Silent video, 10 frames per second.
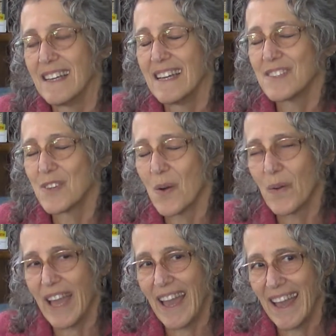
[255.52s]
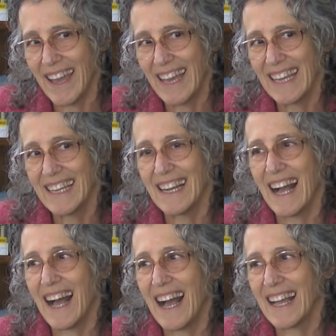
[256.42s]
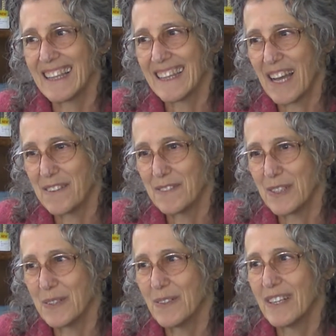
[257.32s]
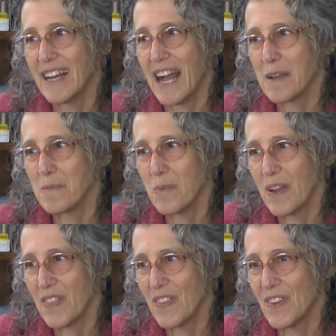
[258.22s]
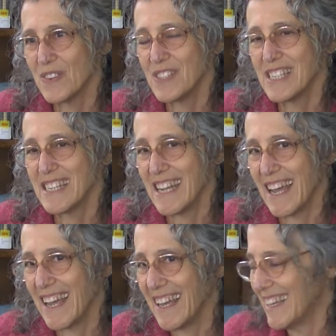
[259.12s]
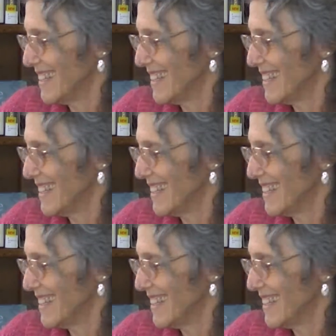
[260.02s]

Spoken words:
It's okay. I love you. I'm with you today.